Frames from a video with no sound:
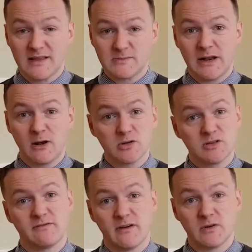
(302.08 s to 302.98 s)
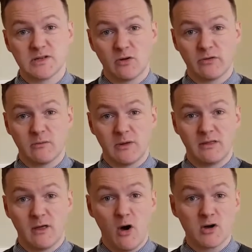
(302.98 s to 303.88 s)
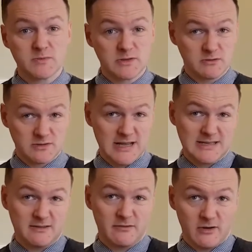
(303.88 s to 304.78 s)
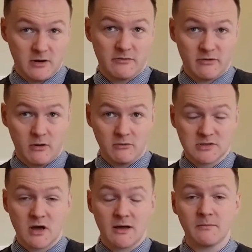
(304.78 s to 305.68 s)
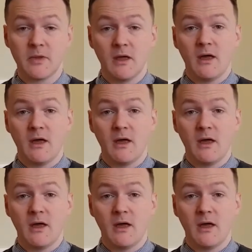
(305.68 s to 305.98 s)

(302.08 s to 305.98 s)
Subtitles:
There's been a lot of focus on them in the hospital setting for a long time,